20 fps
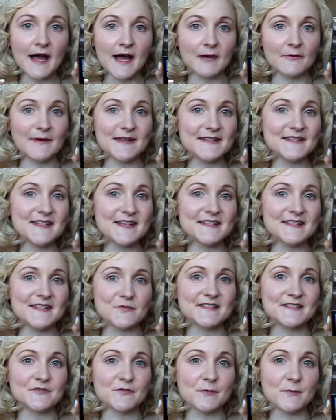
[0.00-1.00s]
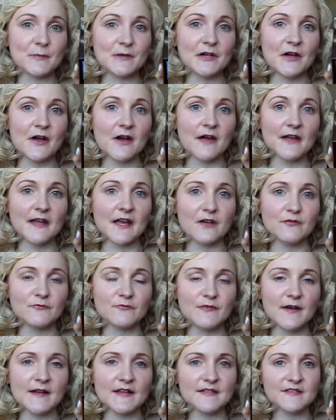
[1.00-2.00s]
how easy it is to apply
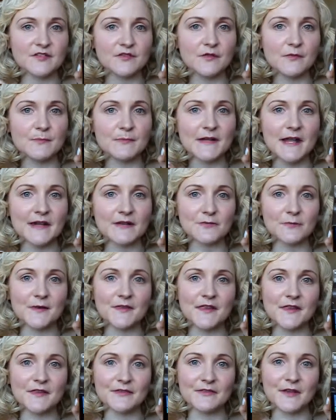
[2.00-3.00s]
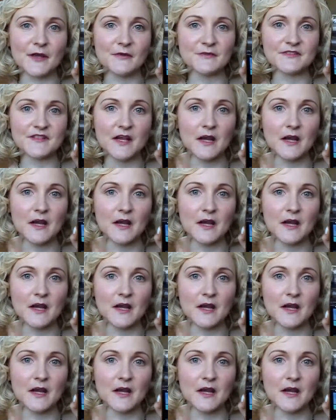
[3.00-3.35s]
and really sort of blend within those.